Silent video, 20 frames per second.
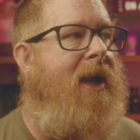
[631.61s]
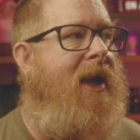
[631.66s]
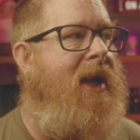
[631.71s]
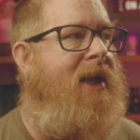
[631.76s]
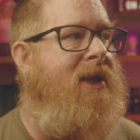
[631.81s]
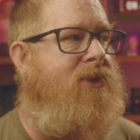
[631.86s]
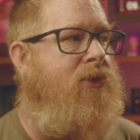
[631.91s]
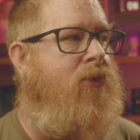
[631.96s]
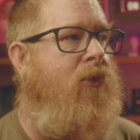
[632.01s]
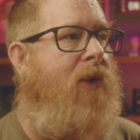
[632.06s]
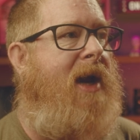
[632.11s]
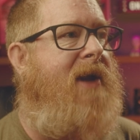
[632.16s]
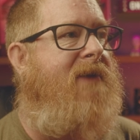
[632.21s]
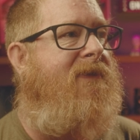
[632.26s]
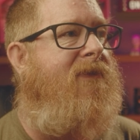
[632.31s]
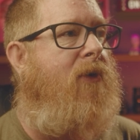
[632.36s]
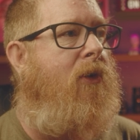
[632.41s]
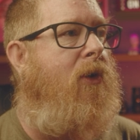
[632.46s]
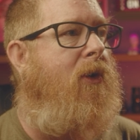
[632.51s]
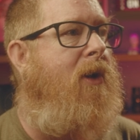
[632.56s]
It's great
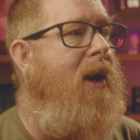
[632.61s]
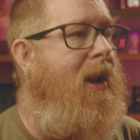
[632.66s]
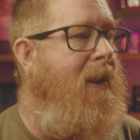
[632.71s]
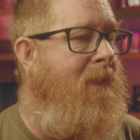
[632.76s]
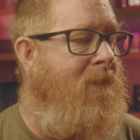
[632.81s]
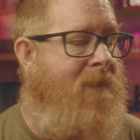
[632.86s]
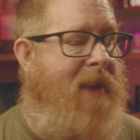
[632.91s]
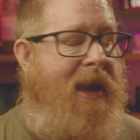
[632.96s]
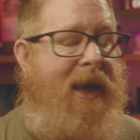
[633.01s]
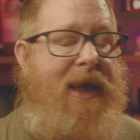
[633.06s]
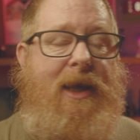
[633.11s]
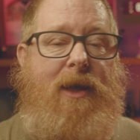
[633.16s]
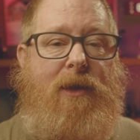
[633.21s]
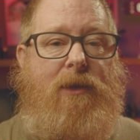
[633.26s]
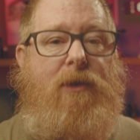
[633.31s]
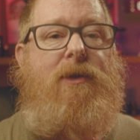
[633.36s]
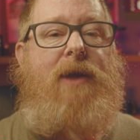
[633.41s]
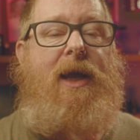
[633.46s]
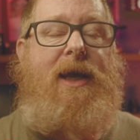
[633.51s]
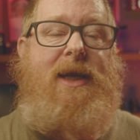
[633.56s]
for making it
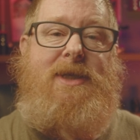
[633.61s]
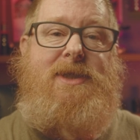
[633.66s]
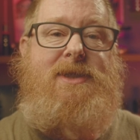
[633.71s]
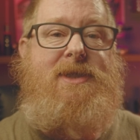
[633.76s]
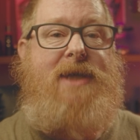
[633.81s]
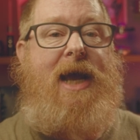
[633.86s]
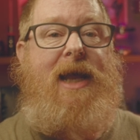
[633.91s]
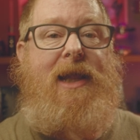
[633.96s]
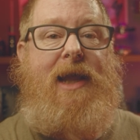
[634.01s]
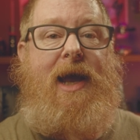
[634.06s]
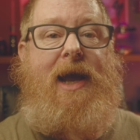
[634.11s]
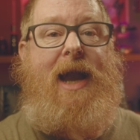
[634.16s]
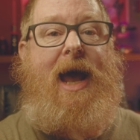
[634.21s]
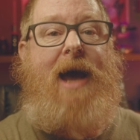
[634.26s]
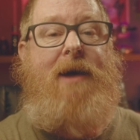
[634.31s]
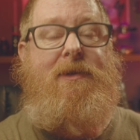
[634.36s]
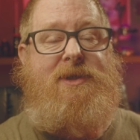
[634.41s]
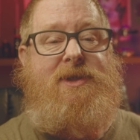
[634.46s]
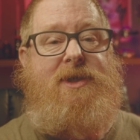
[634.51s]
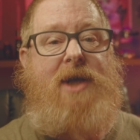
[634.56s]
look like it's daylight
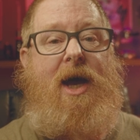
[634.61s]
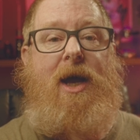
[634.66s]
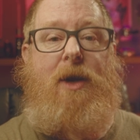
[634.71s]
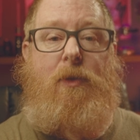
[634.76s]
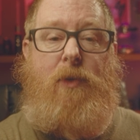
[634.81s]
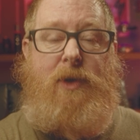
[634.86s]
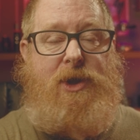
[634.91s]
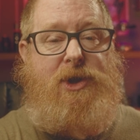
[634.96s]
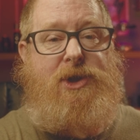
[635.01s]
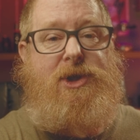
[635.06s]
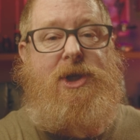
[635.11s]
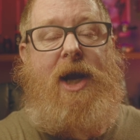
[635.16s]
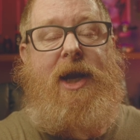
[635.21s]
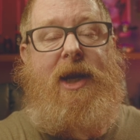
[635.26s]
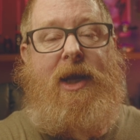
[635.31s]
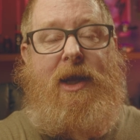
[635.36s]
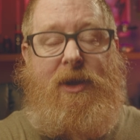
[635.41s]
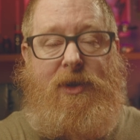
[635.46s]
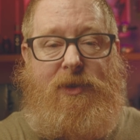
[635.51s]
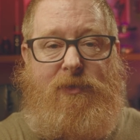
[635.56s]
outside when you're
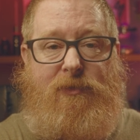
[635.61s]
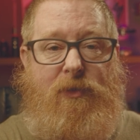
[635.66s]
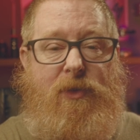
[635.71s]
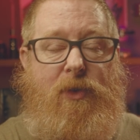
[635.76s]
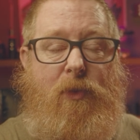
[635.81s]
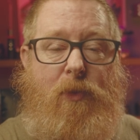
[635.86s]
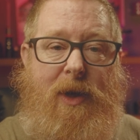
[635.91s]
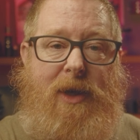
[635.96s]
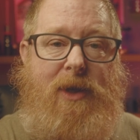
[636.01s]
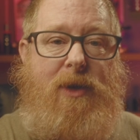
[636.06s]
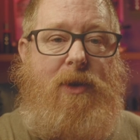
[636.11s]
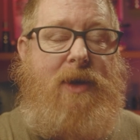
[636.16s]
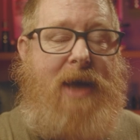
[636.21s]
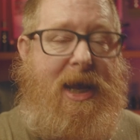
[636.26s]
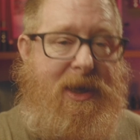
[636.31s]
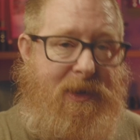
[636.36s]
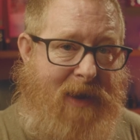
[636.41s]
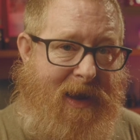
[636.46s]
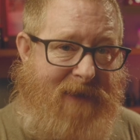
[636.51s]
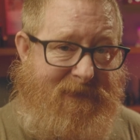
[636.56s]
shining it through the window
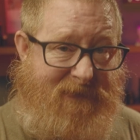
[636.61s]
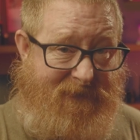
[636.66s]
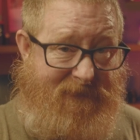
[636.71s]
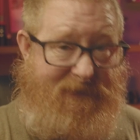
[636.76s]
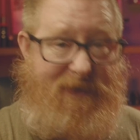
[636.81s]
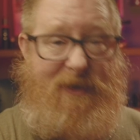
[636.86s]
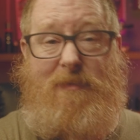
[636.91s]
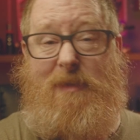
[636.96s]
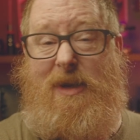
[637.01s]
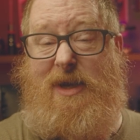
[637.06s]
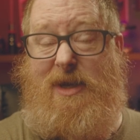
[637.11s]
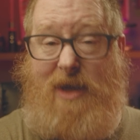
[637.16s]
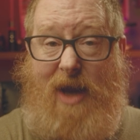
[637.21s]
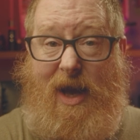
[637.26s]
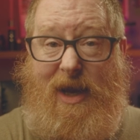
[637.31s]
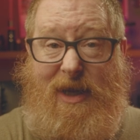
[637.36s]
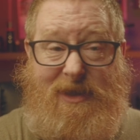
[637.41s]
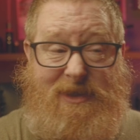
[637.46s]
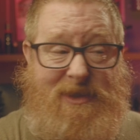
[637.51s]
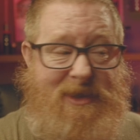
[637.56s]
and you have to film at
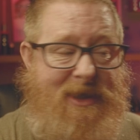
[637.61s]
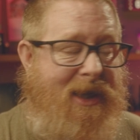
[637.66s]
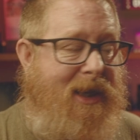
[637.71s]
night.